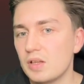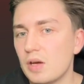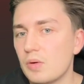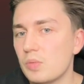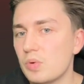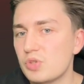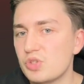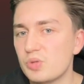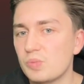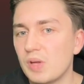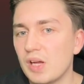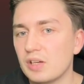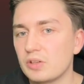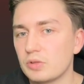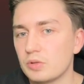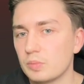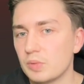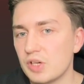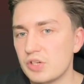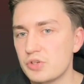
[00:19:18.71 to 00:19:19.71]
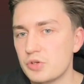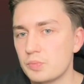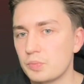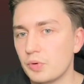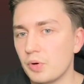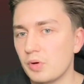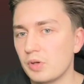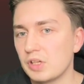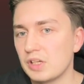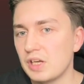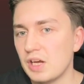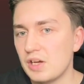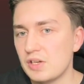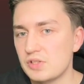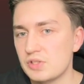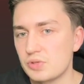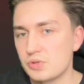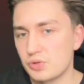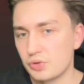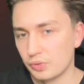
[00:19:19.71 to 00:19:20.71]
Now what should black do? Black should probably
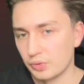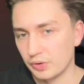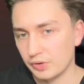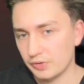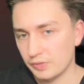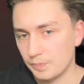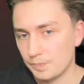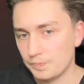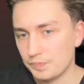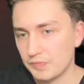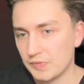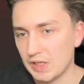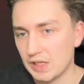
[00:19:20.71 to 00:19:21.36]
castle short.